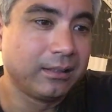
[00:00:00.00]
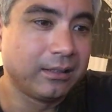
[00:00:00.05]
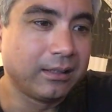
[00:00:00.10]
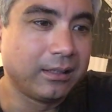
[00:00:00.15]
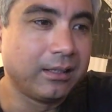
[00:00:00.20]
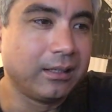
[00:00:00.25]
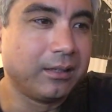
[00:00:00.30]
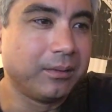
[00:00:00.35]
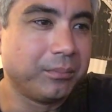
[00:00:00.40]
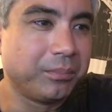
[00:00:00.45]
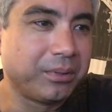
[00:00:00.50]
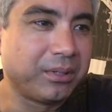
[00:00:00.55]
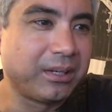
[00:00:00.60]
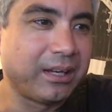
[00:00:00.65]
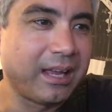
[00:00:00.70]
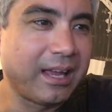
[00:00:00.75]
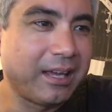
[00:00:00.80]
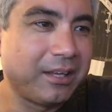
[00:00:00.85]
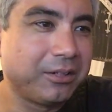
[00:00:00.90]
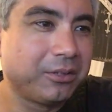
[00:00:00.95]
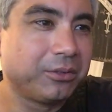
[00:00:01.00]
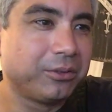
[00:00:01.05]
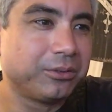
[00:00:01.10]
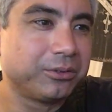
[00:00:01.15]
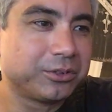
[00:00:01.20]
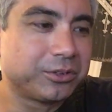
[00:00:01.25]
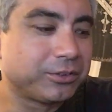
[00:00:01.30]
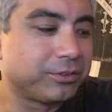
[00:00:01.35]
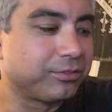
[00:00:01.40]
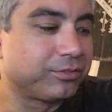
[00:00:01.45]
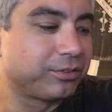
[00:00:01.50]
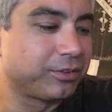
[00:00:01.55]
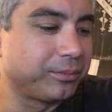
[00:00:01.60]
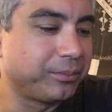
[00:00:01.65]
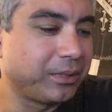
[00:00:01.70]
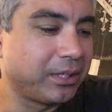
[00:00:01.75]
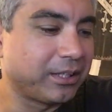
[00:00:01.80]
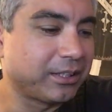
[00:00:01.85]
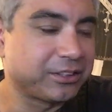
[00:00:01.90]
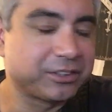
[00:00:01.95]
But it handles, for
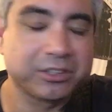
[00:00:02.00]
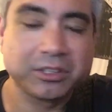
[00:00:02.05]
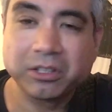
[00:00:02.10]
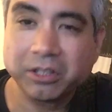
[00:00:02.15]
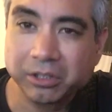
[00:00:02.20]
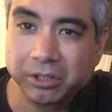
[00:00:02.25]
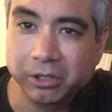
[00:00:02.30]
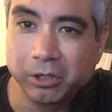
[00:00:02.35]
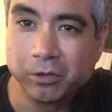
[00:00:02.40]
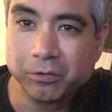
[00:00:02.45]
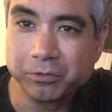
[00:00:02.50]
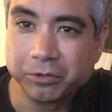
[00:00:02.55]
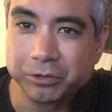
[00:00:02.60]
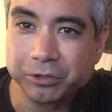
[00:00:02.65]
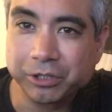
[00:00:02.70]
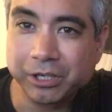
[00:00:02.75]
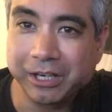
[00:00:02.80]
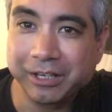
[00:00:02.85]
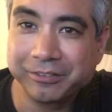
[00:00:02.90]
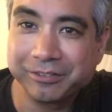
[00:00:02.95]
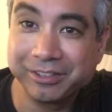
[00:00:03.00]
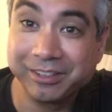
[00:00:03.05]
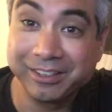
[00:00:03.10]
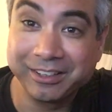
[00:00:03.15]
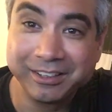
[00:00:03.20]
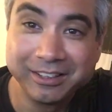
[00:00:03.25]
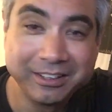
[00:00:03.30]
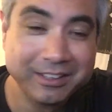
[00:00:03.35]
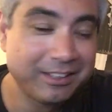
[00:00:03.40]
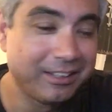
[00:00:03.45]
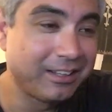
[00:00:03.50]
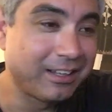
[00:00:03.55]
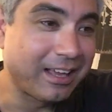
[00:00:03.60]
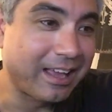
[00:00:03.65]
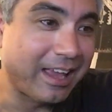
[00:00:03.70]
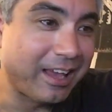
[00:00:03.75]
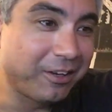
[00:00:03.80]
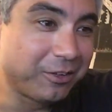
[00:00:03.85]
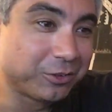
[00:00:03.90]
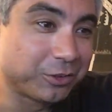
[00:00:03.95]
me, I guess I call it overdrive. It
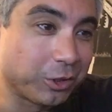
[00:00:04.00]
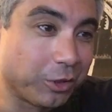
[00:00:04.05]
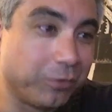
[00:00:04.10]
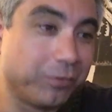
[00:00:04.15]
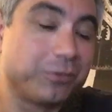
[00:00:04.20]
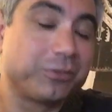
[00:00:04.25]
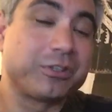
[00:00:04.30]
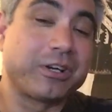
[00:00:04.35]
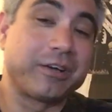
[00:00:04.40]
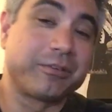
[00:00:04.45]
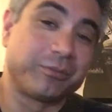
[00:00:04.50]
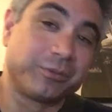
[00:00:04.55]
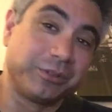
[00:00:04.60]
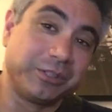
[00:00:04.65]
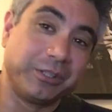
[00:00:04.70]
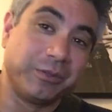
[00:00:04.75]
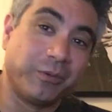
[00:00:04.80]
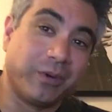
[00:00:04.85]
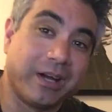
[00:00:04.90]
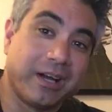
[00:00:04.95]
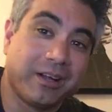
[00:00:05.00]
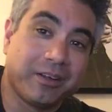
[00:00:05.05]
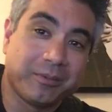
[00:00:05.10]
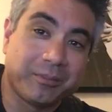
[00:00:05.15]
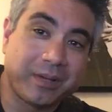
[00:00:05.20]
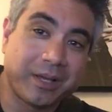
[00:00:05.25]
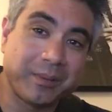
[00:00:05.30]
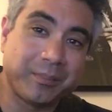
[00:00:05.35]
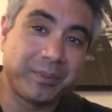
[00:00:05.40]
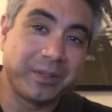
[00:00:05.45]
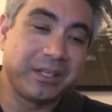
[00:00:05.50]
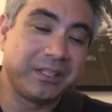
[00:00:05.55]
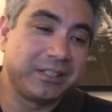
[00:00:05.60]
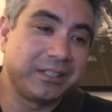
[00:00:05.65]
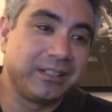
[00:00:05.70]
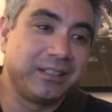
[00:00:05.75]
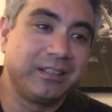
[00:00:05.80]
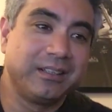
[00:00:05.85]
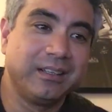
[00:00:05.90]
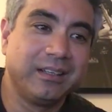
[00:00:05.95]
handles overdrive really well, in my
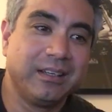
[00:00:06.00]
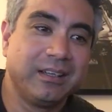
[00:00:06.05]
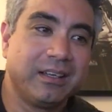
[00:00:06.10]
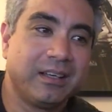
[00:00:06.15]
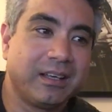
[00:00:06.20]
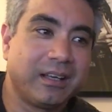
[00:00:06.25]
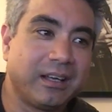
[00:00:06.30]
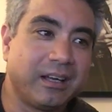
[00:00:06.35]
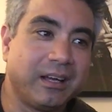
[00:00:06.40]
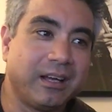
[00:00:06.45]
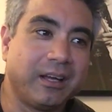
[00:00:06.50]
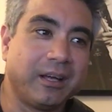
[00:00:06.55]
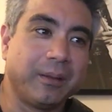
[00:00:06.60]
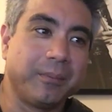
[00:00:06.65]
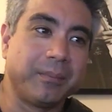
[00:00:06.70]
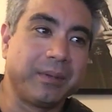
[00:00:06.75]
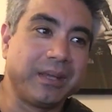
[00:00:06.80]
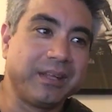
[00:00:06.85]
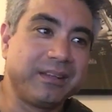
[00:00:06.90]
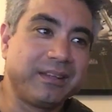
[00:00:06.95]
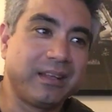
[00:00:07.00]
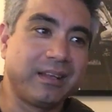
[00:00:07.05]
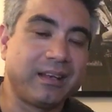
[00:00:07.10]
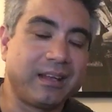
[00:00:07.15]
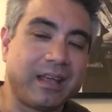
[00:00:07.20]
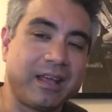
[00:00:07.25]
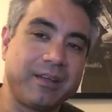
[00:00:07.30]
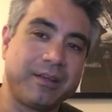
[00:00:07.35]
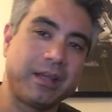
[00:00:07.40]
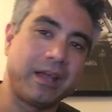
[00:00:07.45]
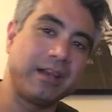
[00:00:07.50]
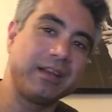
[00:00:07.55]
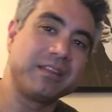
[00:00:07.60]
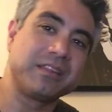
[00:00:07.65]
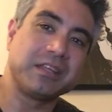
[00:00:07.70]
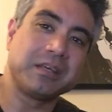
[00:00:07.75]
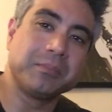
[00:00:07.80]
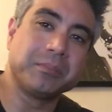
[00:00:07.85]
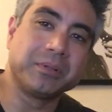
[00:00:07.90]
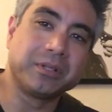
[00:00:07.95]
opinion. And then
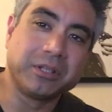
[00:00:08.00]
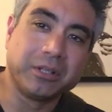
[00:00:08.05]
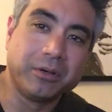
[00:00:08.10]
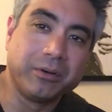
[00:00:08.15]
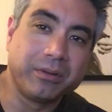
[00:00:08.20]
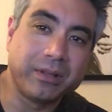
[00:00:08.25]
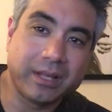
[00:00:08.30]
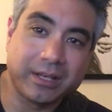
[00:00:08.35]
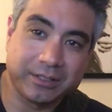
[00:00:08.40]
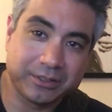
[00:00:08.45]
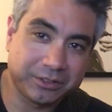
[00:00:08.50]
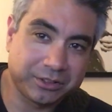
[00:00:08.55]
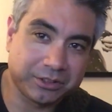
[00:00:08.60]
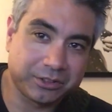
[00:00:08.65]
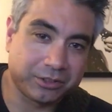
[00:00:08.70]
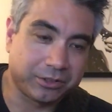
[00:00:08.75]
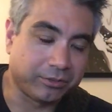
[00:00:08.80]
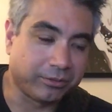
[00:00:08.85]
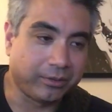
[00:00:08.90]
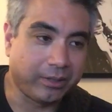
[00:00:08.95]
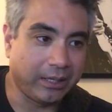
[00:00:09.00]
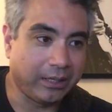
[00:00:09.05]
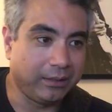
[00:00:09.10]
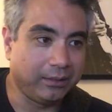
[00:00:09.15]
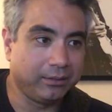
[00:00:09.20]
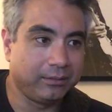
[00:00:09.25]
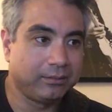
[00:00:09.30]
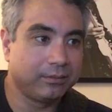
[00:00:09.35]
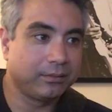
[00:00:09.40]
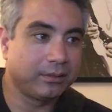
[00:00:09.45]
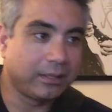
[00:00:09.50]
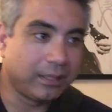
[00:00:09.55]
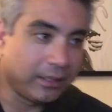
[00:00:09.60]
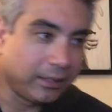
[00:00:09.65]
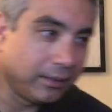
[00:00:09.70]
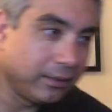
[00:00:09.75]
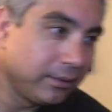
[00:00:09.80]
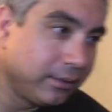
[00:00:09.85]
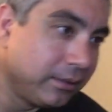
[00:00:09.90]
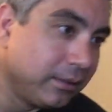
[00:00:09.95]
anything below that is just great.
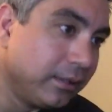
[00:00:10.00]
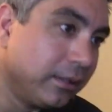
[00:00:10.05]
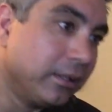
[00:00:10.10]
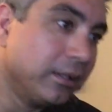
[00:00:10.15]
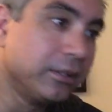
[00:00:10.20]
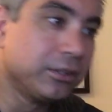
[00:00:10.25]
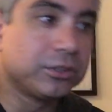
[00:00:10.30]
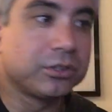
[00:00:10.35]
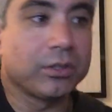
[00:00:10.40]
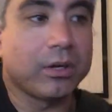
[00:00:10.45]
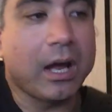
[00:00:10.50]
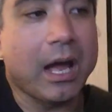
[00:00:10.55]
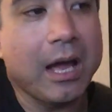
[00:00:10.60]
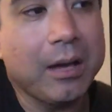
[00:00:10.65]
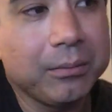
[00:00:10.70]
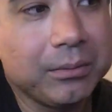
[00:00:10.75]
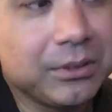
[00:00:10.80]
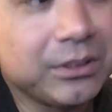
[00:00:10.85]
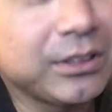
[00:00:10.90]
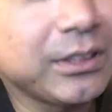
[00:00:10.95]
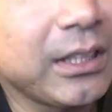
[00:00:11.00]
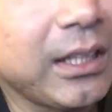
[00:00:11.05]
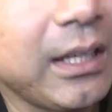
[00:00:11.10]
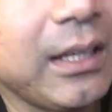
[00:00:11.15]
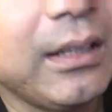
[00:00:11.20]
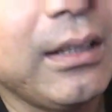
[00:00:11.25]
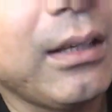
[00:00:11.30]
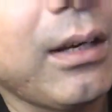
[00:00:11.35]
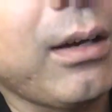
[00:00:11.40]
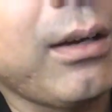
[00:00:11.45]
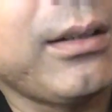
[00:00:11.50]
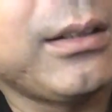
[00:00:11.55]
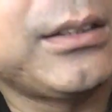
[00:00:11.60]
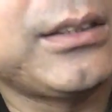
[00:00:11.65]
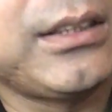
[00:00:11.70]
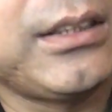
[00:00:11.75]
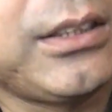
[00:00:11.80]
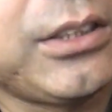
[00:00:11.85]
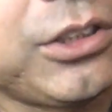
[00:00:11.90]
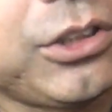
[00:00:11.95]
Okay, so I would say
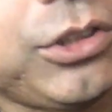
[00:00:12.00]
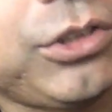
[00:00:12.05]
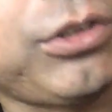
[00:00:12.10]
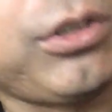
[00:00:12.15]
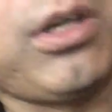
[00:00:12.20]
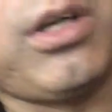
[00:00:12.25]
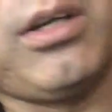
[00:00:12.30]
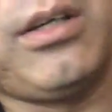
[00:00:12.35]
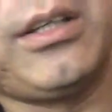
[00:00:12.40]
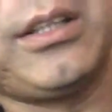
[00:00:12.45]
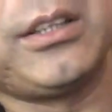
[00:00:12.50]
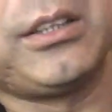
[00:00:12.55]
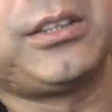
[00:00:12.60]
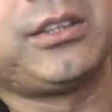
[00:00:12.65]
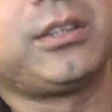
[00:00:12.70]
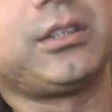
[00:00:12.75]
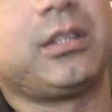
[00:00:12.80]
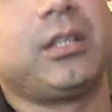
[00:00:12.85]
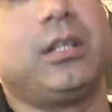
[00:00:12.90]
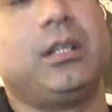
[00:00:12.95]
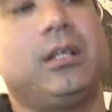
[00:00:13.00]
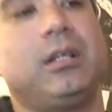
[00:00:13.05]
honestly the strongest